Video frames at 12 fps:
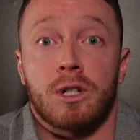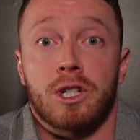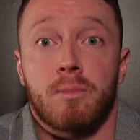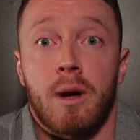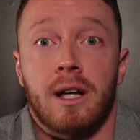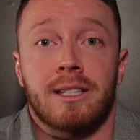
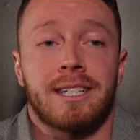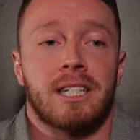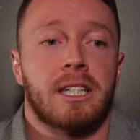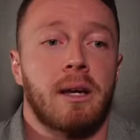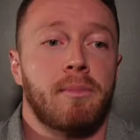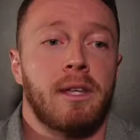response. It's
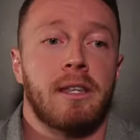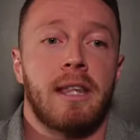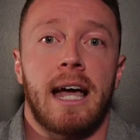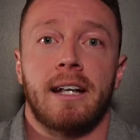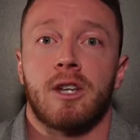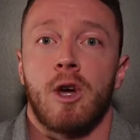something
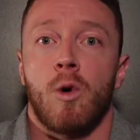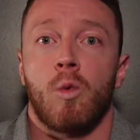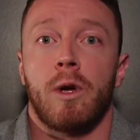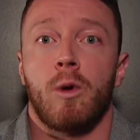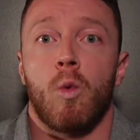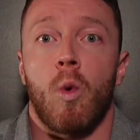that
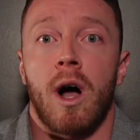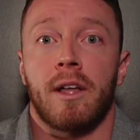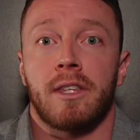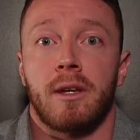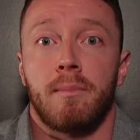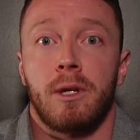we
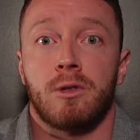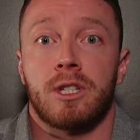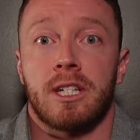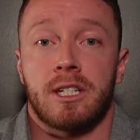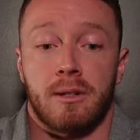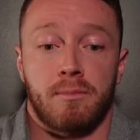want the immune
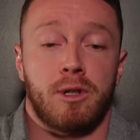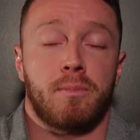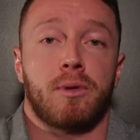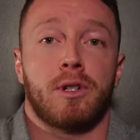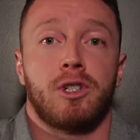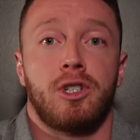system to
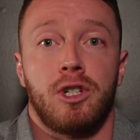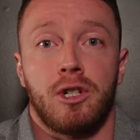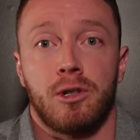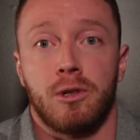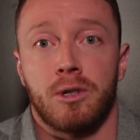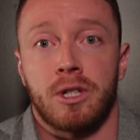
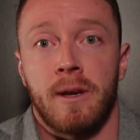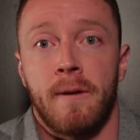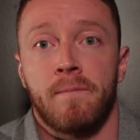produce